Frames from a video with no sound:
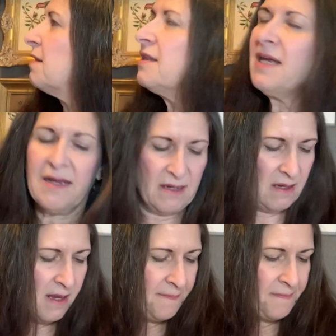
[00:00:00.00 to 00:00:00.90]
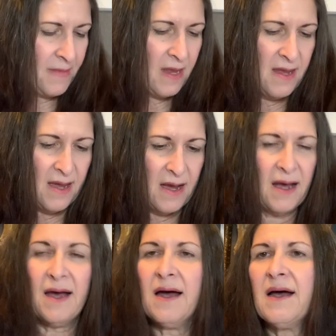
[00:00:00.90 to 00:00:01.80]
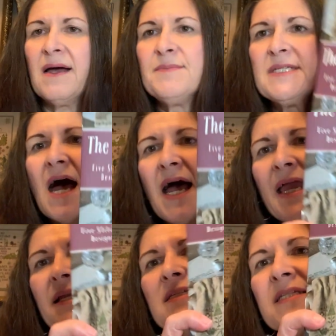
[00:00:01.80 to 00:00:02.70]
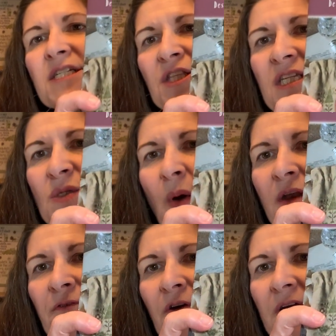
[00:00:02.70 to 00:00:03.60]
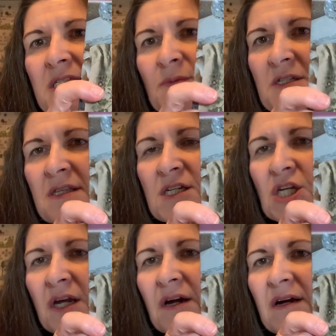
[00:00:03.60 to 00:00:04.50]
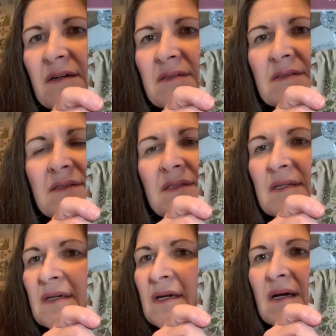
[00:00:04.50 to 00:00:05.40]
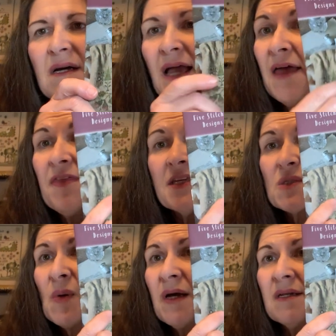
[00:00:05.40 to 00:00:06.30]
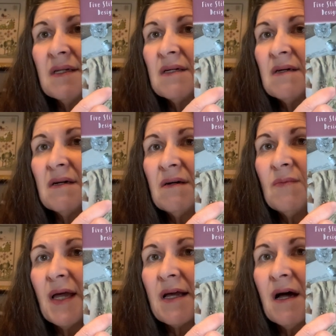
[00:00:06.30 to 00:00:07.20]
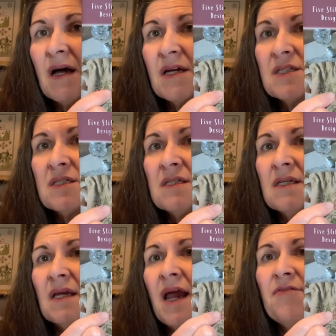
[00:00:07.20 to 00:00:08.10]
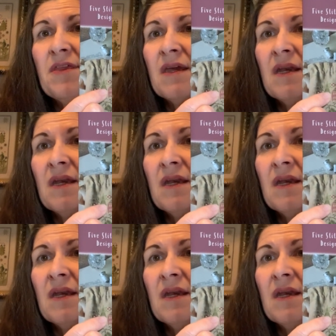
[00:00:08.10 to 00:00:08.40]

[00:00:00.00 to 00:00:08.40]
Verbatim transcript: thing. Uh, I'm dying to stitch this one for Christmas this year. And this one. Oh my gosh. Everything in